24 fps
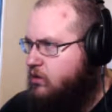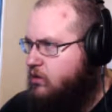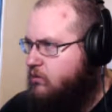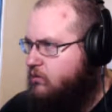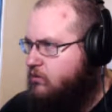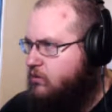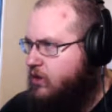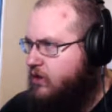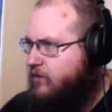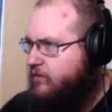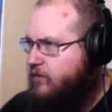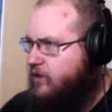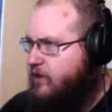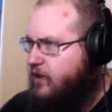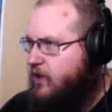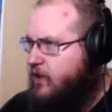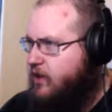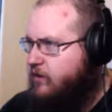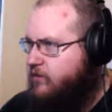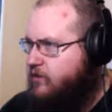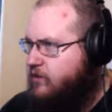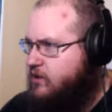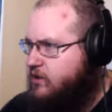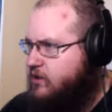But everything
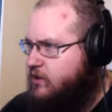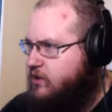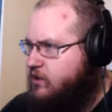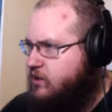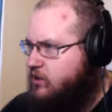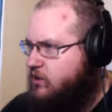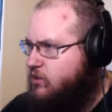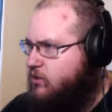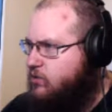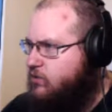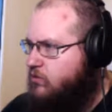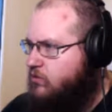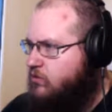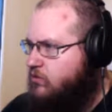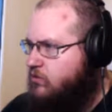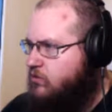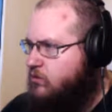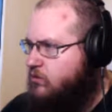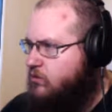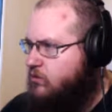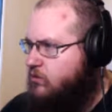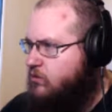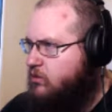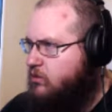else is new.
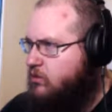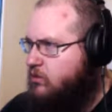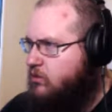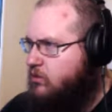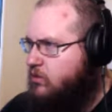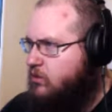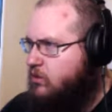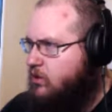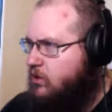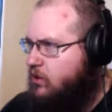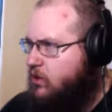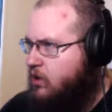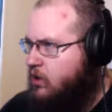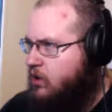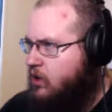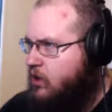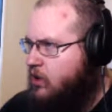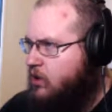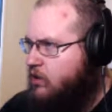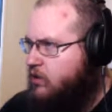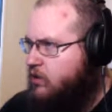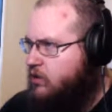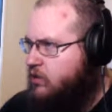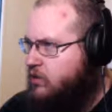
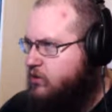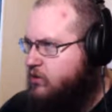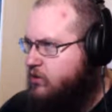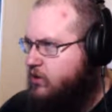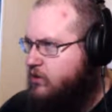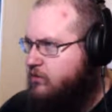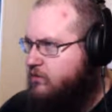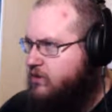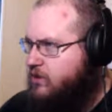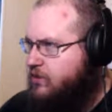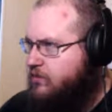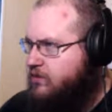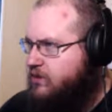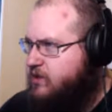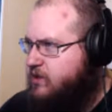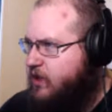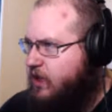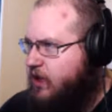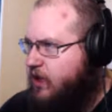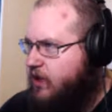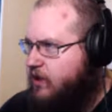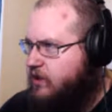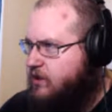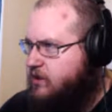The scream
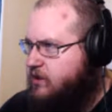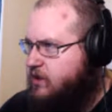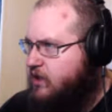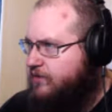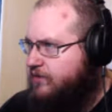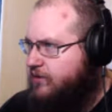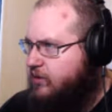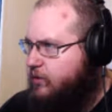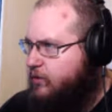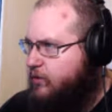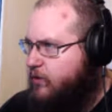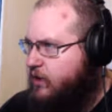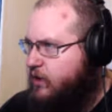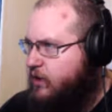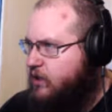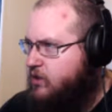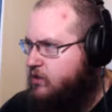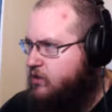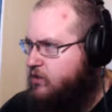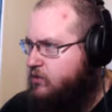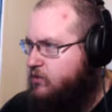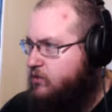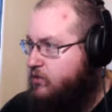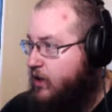subsides, giving way
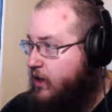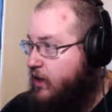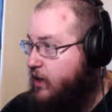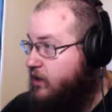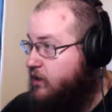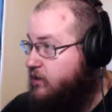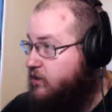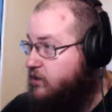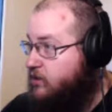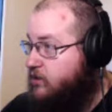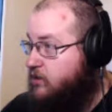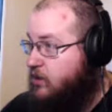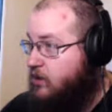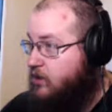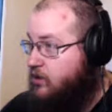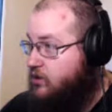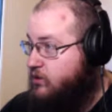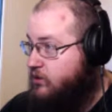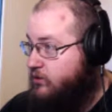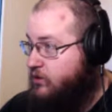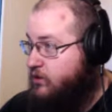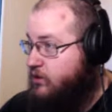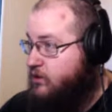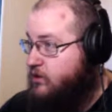to a
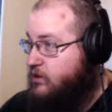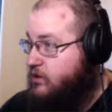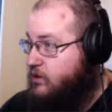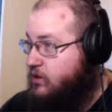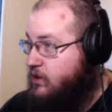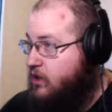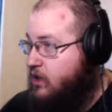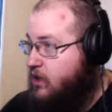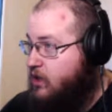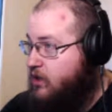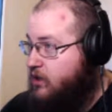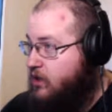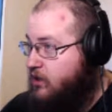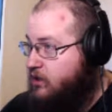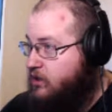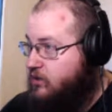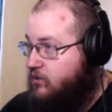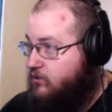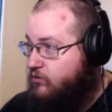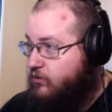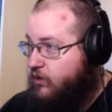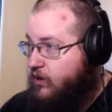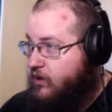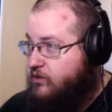susurrus that
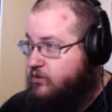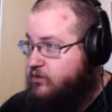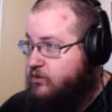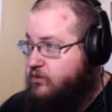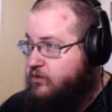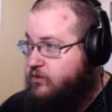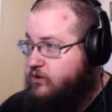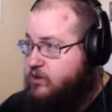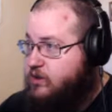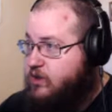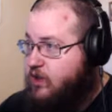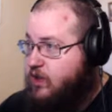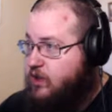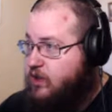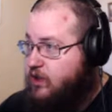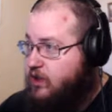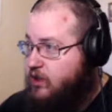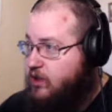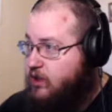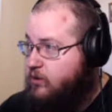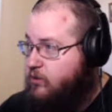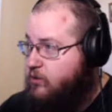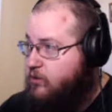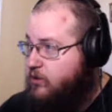surrounds you
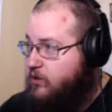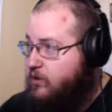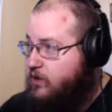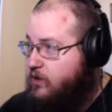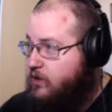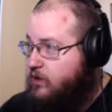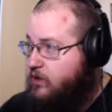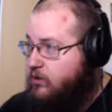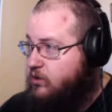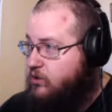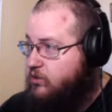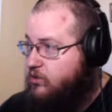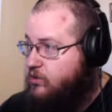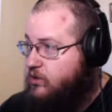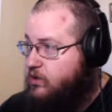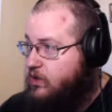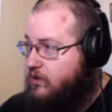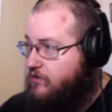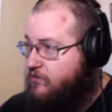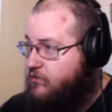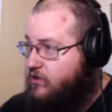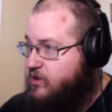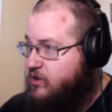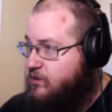suddenly with the illusion
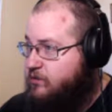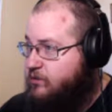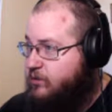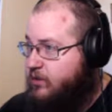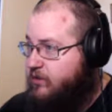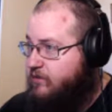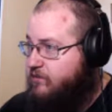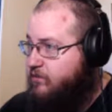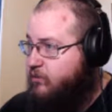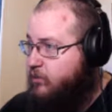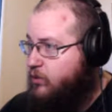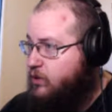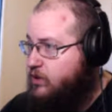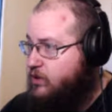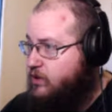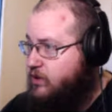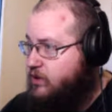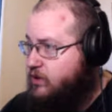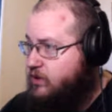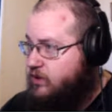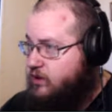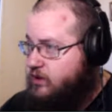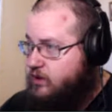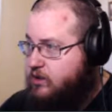of whispering
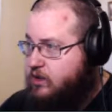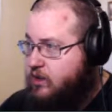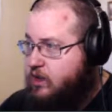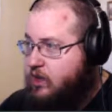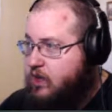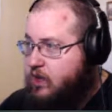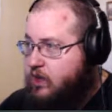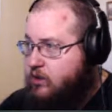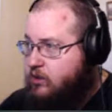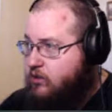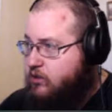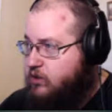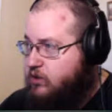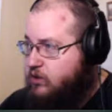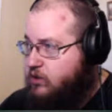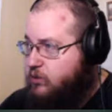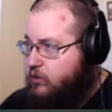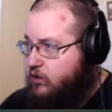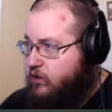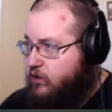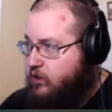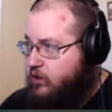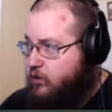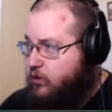voices. You could
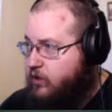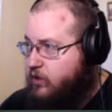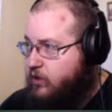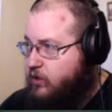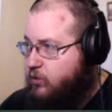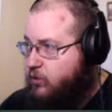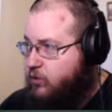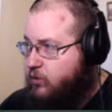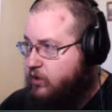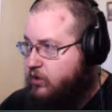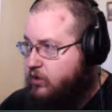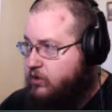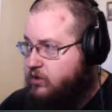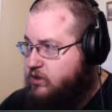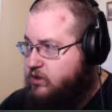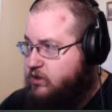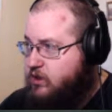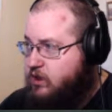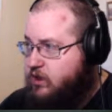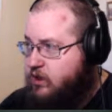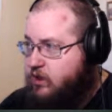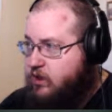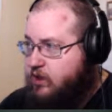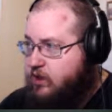swear you hear the words,
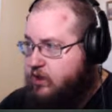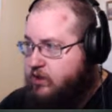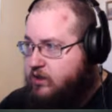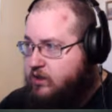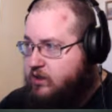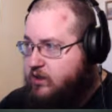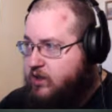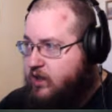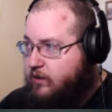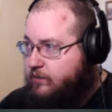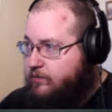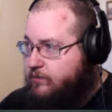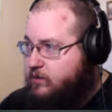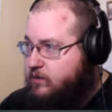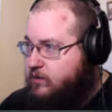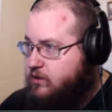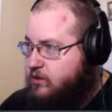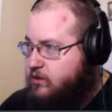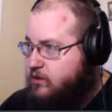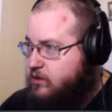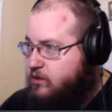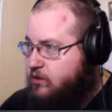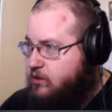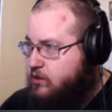"In the
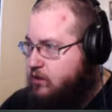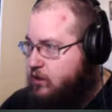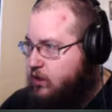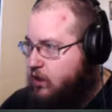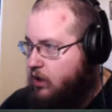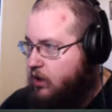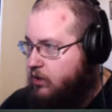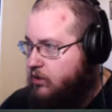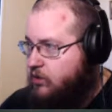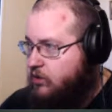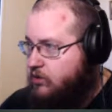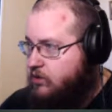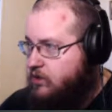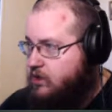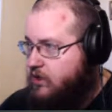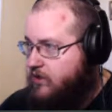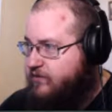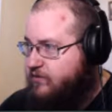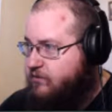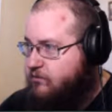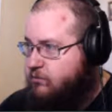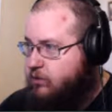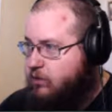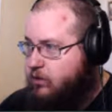depths, under
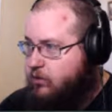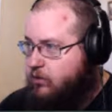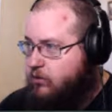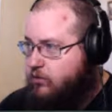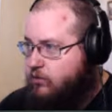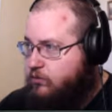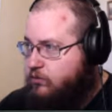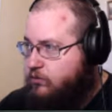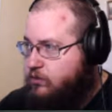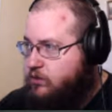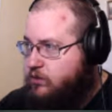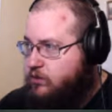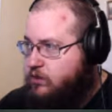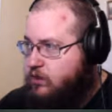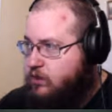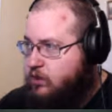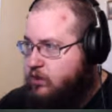7 poles,